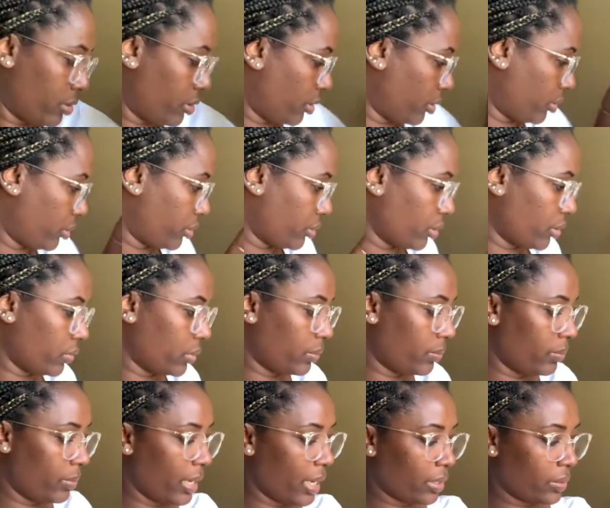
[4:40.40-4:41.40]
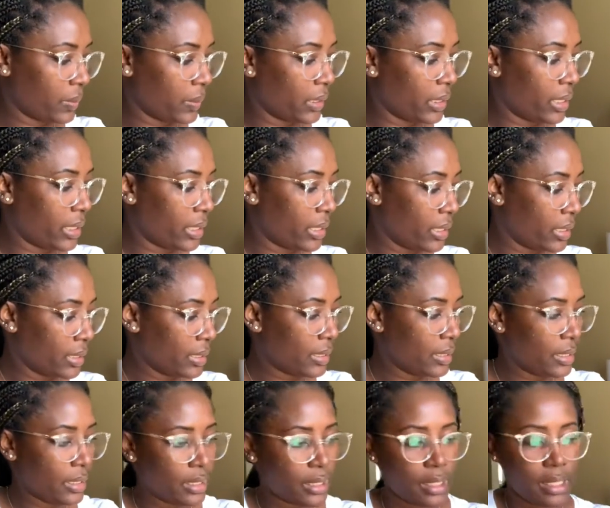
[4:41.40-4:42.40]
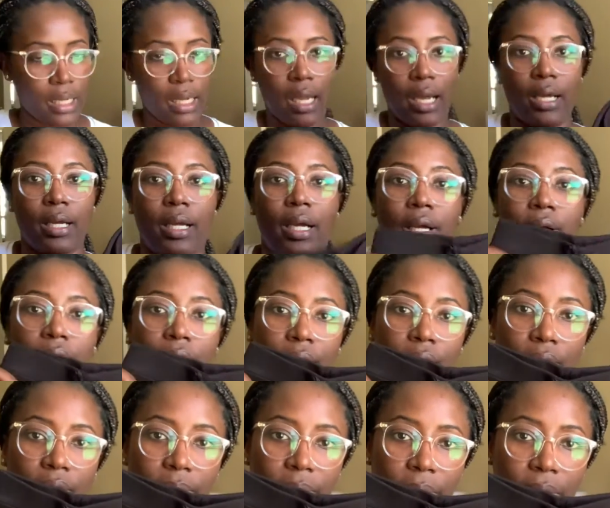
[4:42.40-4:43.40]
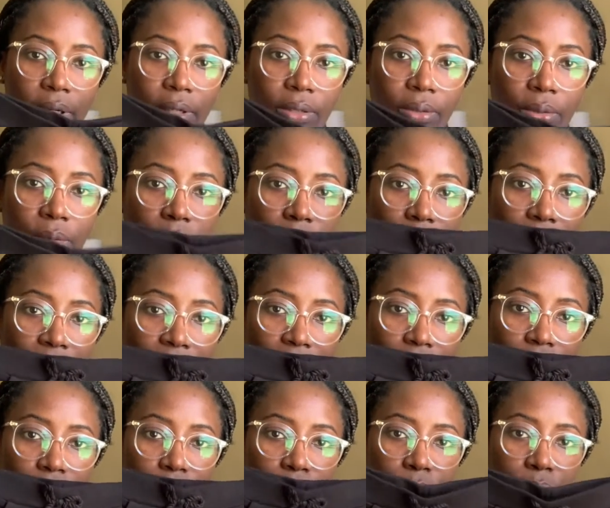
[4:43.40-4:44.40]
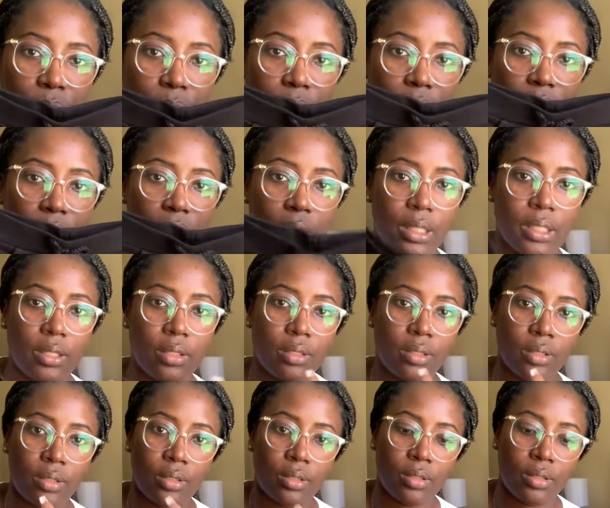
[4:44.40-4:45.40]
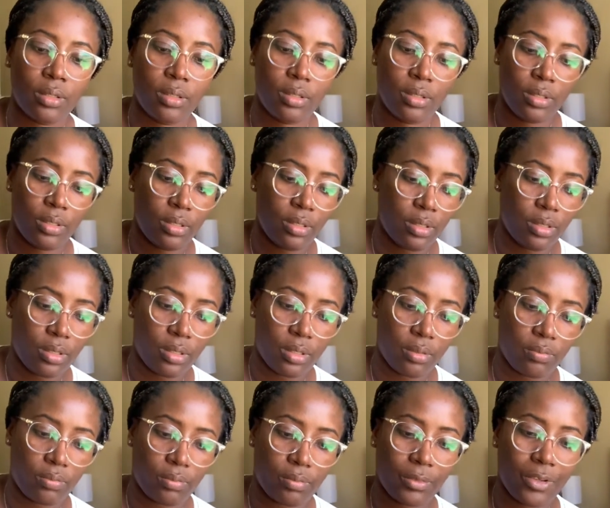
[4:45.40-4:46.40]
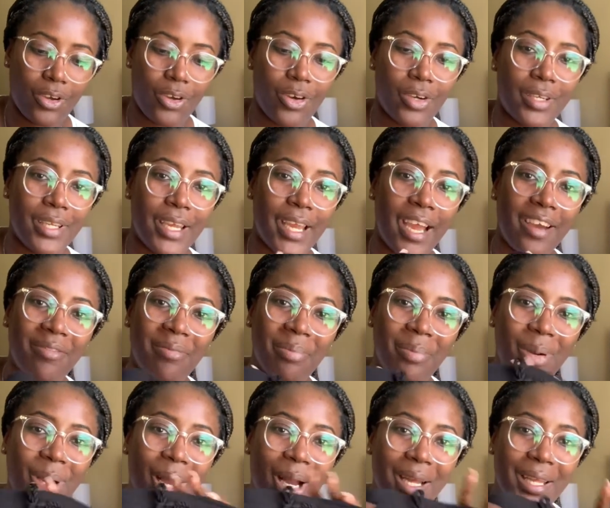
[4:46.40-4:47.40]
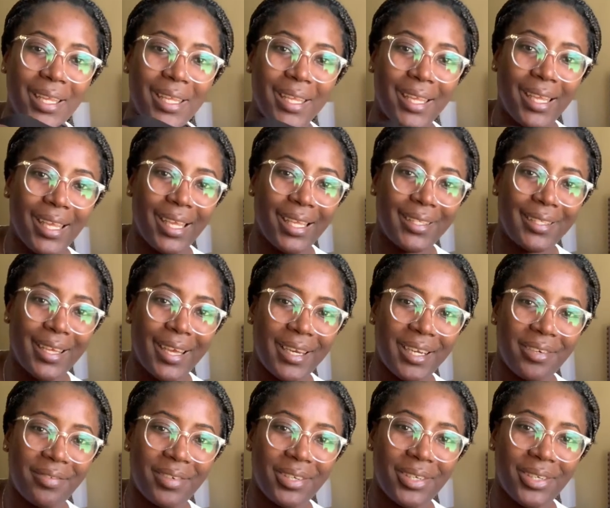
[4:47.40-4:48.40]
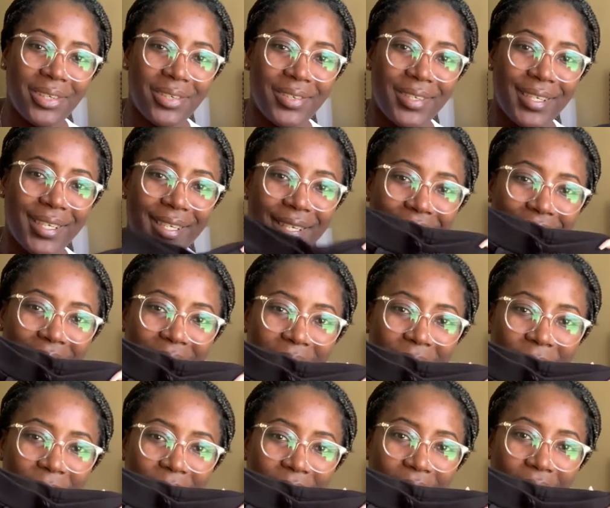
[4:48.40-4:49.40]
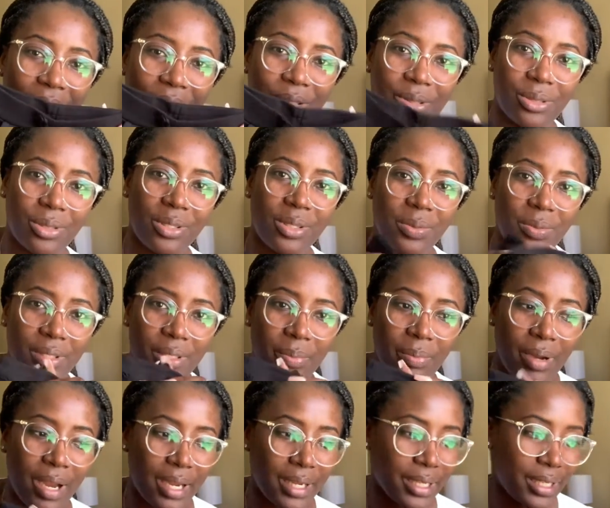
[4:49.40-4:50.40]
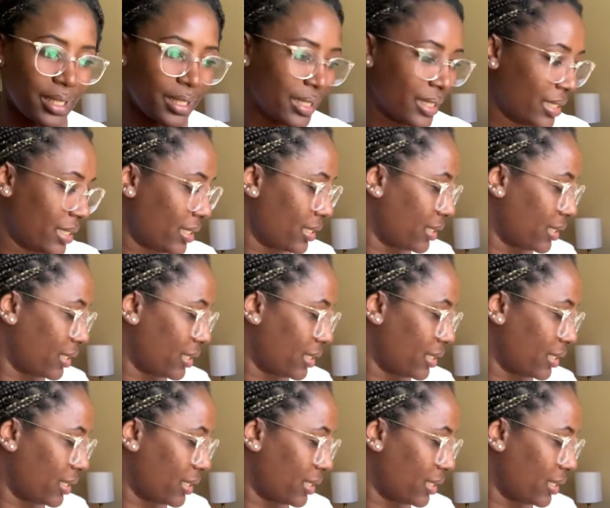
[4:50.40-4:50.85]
her shirt with black leggings. I got her this pair of little black shorts. Oh, they have pockets. I didn't even notice. Black shorts with the pockets.